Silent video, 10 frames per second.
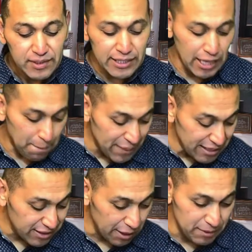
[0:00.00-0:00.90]
And they
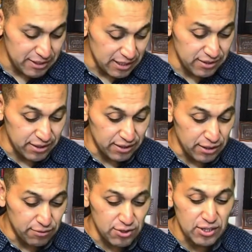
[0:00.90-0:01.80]
beat them. It says there in
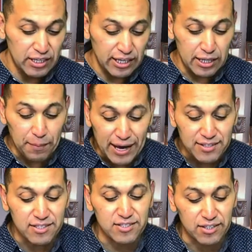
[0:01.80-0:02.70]
the
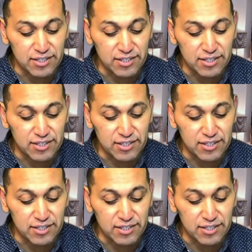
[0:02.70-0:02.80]
passage there,